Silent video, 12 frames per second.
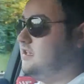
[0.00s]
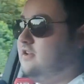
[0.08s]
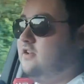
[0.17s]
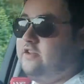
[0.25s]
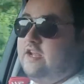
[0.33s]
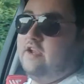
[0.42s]

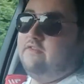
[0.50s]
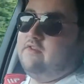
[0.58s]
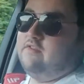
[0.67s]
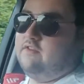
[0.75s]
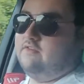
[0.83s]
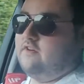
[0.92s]
still on the
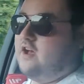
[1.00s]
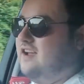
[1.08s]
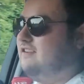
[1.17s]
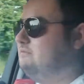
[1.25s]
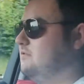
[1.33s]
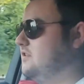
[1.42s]

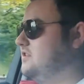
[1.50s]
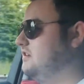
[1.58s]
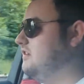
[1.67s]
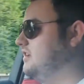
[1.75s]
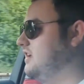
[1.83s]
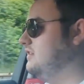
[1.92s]
A55, but it's
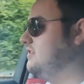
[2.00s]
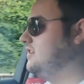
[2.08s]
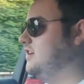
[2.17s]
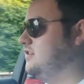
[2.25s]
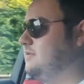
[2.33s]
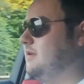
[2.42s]
going down to
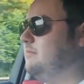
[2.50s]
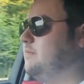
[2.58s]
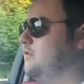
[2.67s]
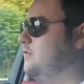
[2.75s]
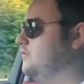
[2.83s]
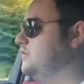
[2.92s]
Ellesmere
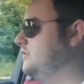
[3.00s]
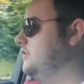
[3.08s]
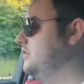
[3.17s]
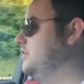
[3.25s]
Port,